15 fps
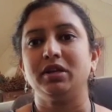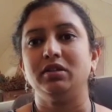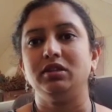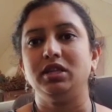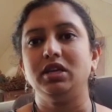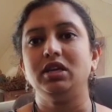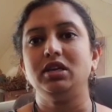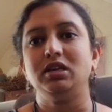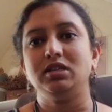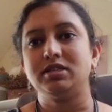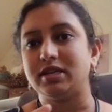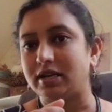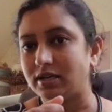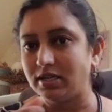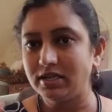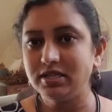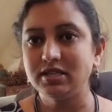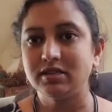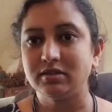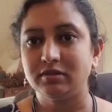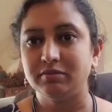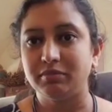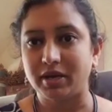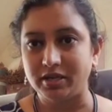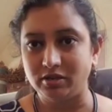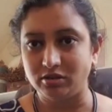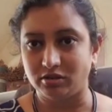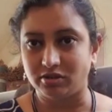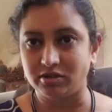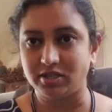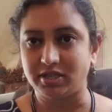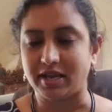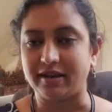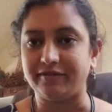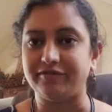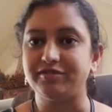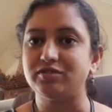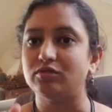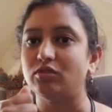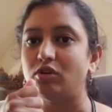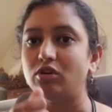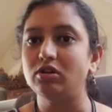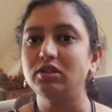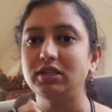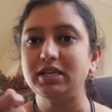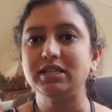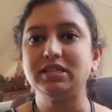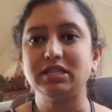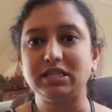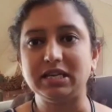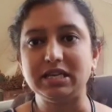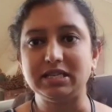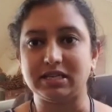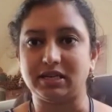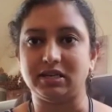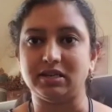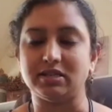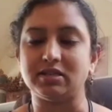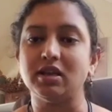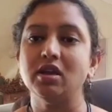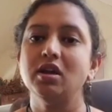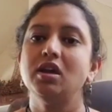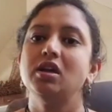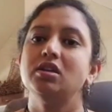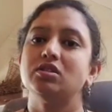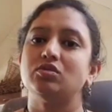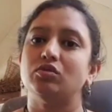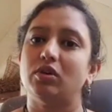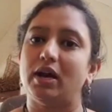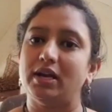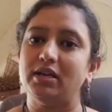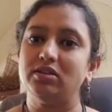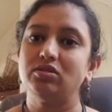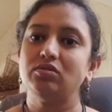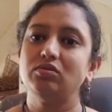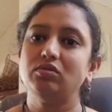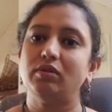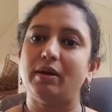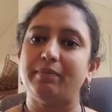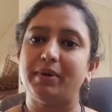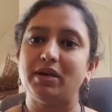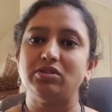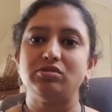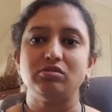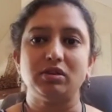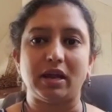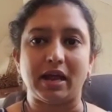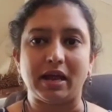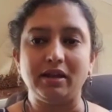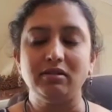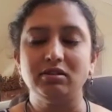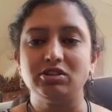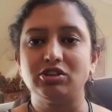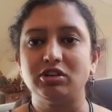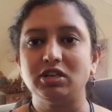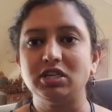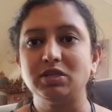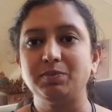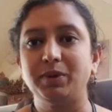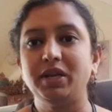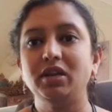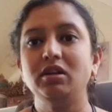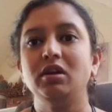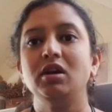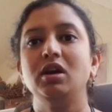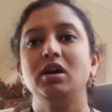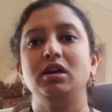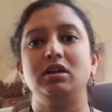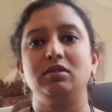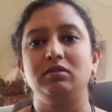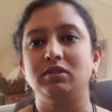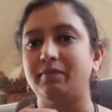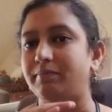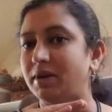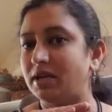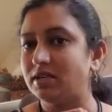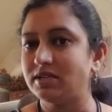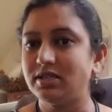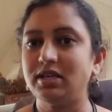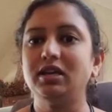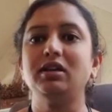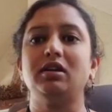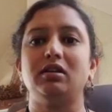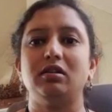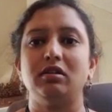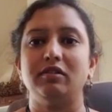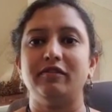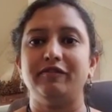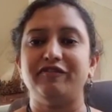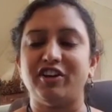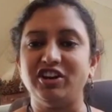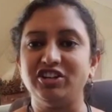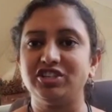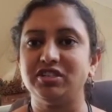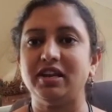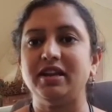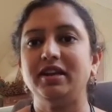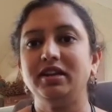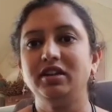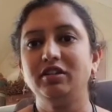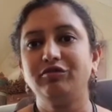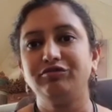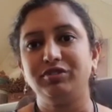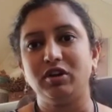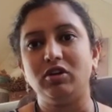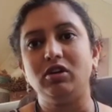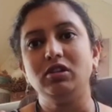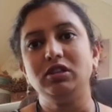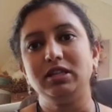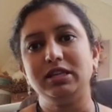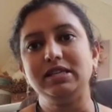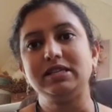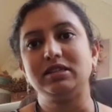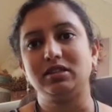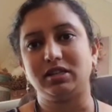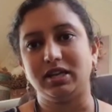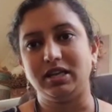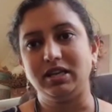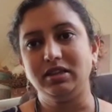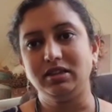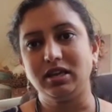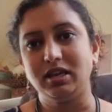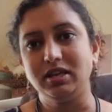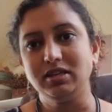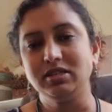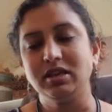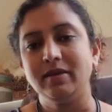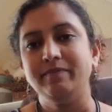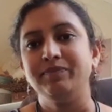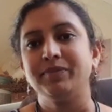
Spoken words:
the settings by yourself. So all these three settings, so ISO, aperture, and shutter speed, the basic functionality of all these three things